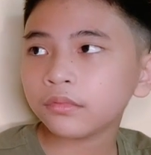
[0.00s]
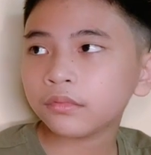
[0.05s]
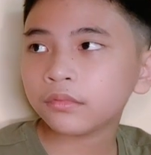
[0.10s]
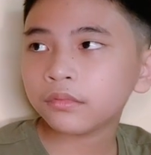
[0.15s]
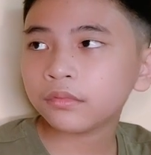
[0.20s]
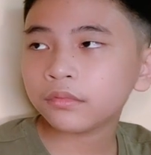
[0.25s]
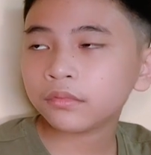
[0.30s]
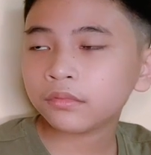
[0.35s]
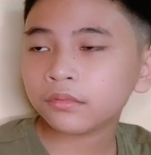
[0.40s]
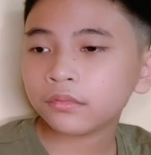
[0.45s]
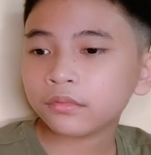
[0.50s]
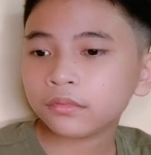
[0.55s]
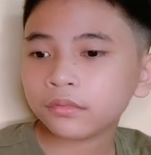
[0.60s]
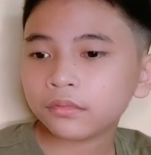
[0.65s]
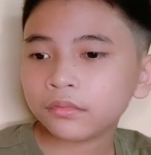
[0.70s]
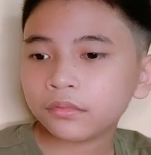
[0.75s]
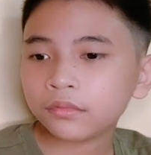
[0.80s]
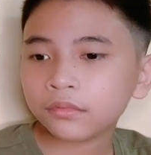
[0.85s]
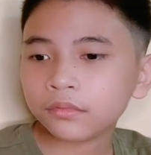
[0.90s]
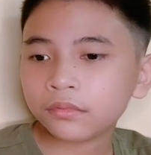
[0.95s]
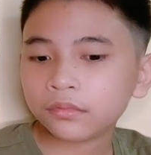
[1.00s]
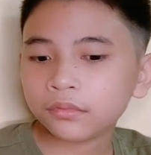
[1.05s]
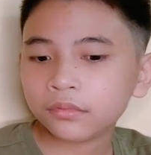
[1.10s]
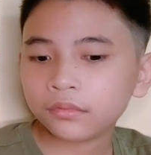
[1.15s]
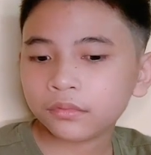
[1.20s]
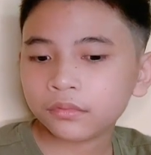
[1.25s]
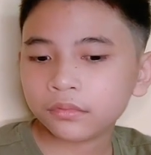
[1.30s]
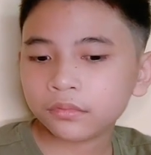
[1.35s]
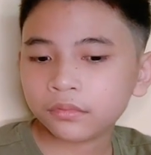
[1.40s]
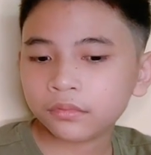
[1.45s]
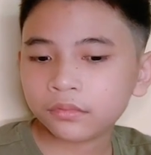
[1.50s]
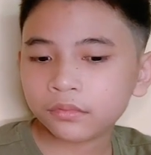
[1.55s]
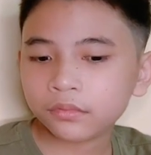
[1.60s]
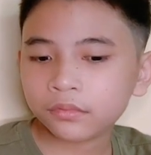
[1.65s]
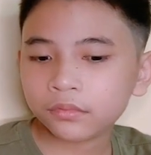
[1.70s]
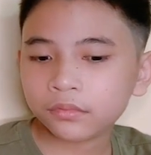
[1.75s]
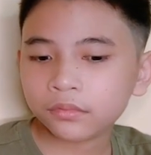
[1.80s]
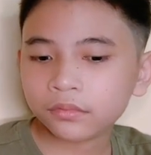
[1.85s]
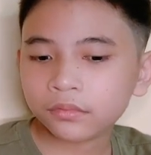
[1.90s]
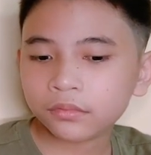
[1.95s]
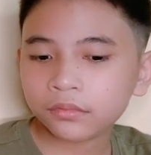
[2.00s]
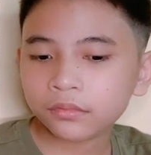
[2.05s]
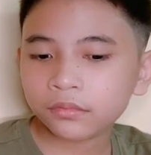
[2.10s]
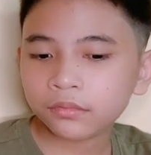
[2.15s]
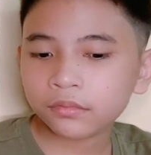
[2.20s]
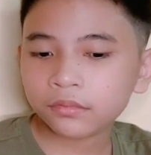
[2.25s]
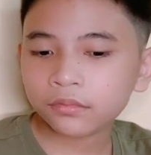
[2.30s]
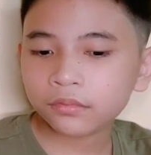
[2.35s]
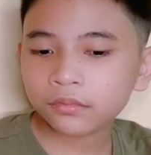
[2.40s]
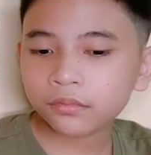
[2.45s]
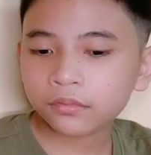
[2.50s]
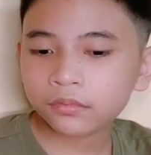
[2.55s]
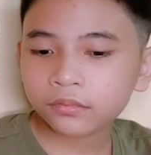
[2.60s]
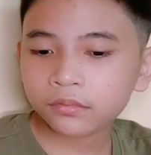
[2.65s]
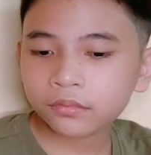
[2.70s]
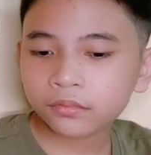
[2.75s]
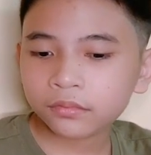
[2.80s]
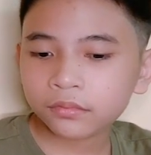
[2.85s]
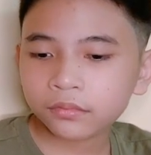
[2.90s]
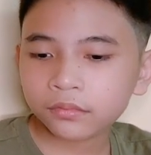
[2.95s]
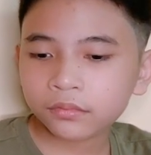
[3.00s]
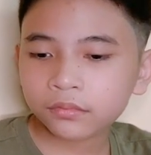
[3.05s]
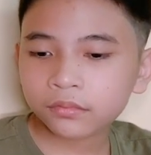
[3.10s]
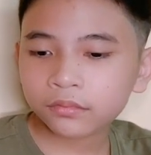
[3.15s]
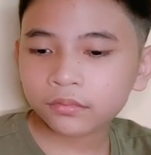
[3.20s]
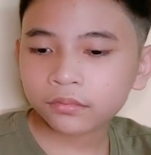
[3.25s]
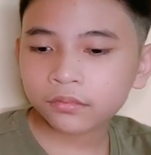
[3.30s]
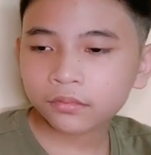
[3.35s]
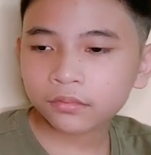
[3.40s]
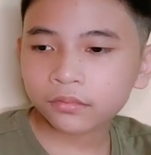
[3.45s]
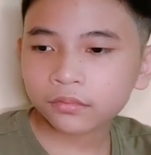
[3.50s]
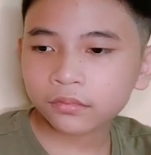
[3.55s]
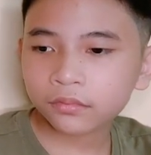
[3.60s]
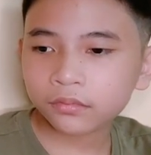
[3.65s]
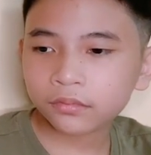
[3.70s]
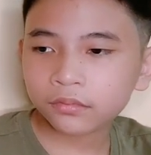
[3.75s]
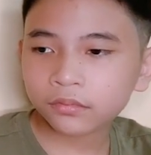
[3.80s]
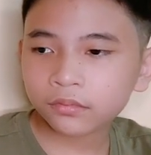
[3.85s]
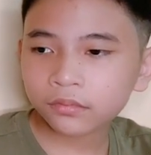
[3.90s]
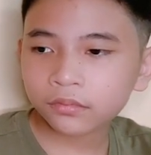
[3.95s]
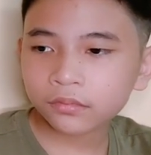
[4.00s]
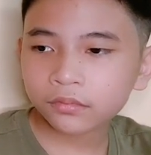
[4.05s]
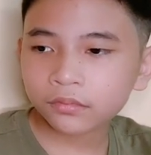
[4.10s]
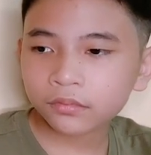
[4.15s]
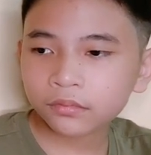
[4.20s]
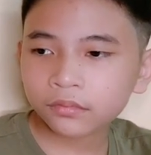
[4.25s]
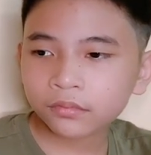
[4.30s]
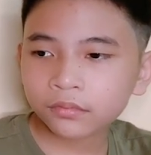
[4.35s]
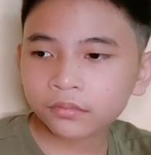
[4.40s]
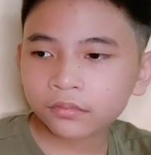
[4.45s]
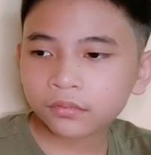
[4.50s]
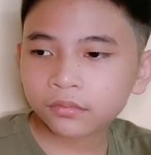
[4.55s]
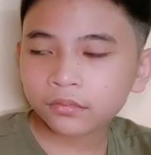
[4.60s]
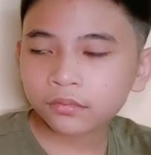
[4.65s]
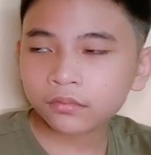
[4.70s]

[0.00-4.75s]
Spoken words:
This person isn't speaking.